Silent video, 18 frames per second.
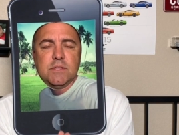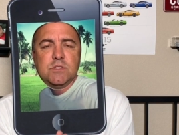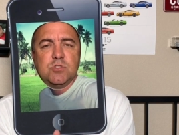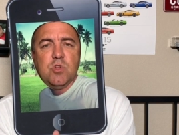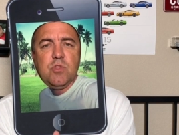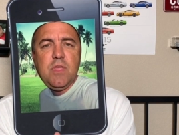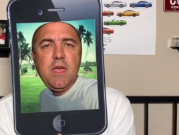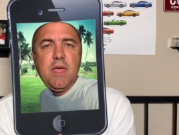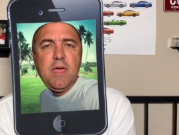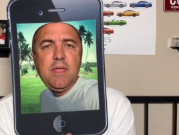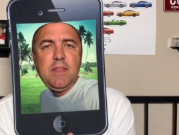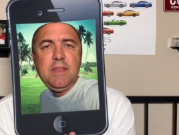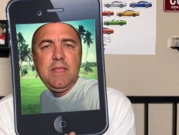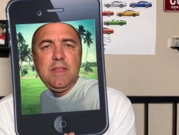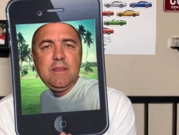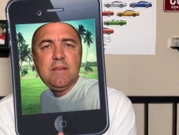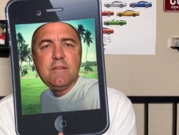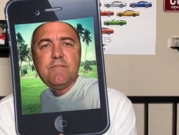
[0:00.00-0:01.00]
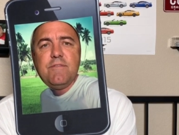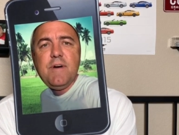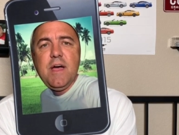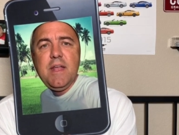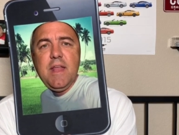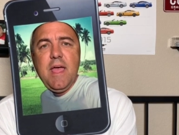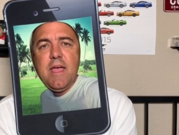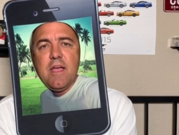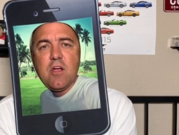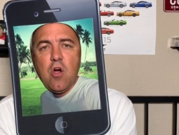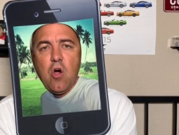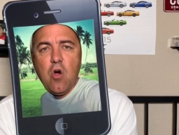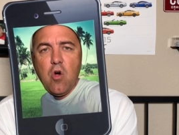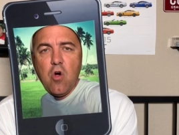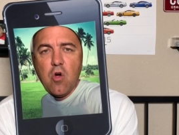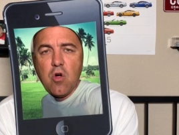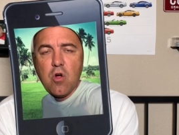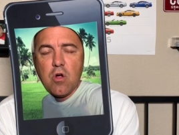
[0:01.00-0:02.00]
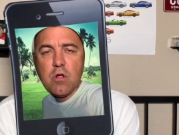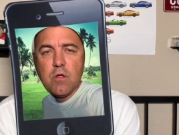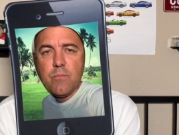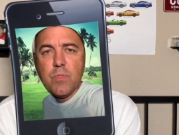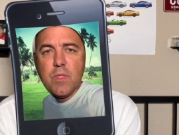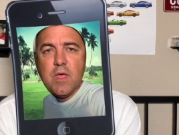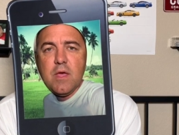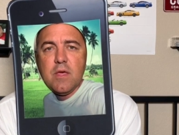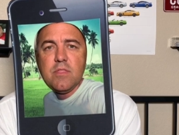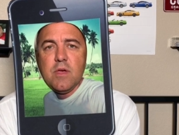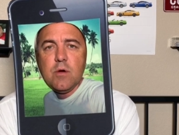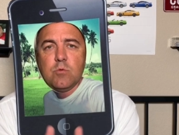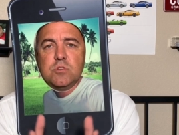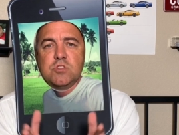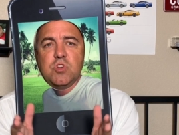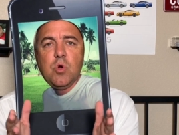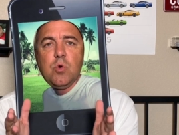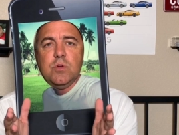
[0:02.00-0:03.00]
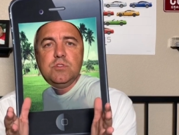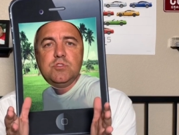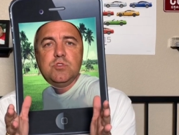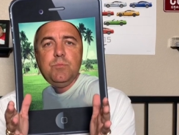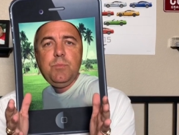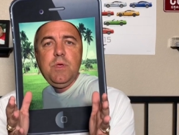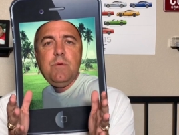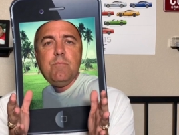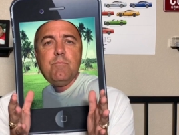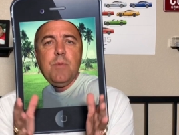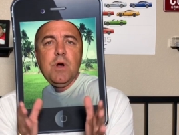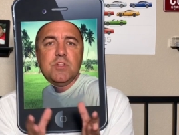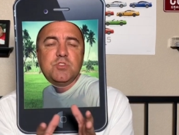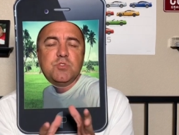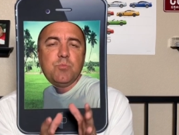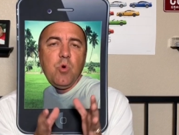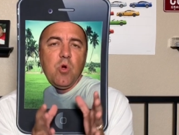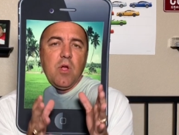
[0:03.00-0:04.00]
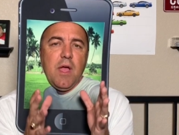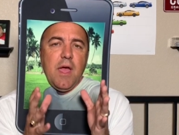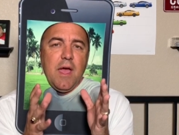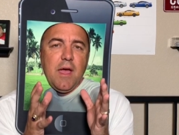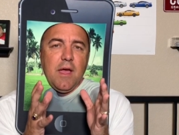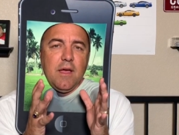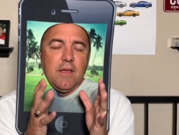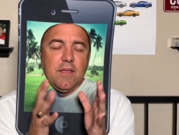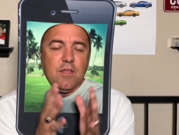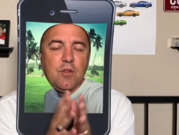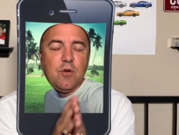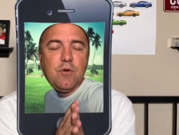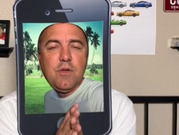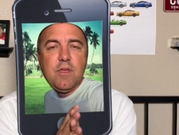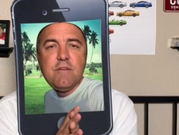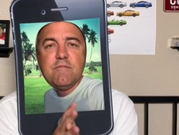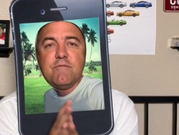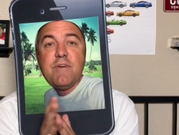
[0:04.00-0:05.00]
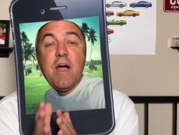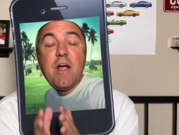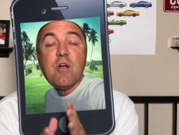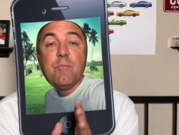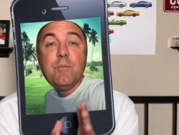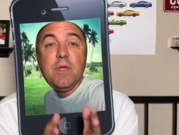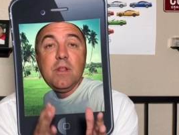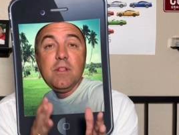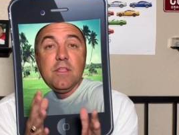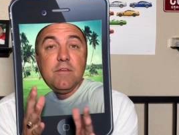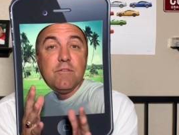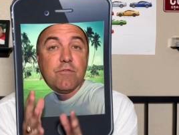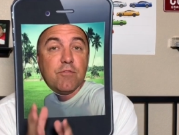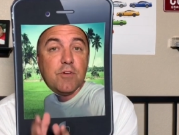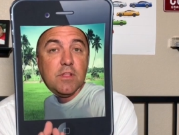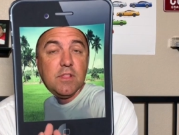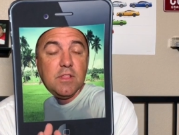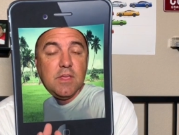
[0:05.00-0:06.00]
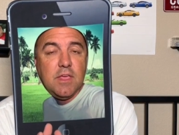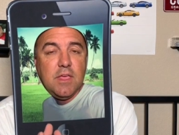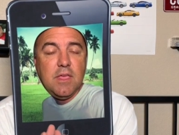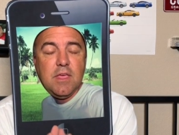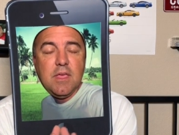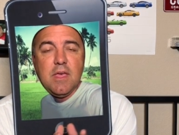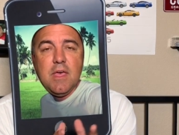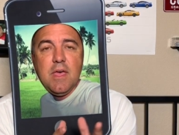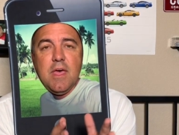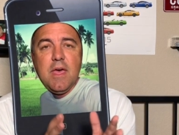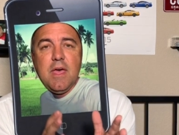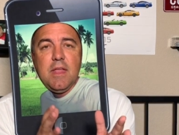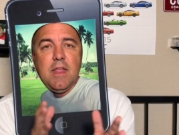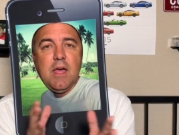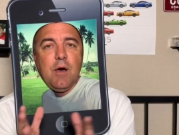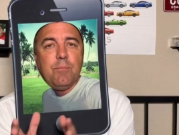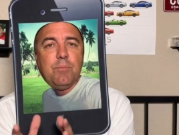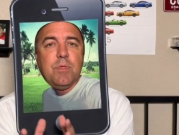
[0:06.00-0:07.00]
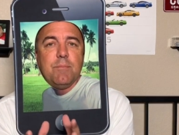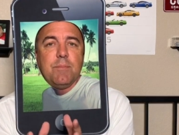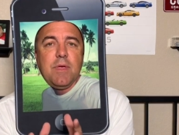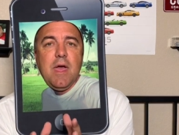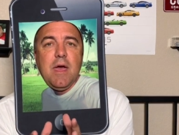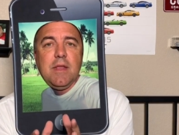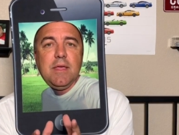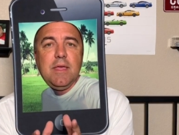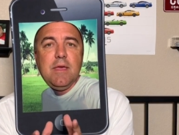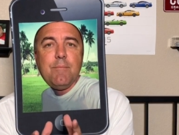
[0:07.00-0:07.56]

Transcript: So they needed to find a car that was going to be much more, you know, environmentally friendly and help them kind of get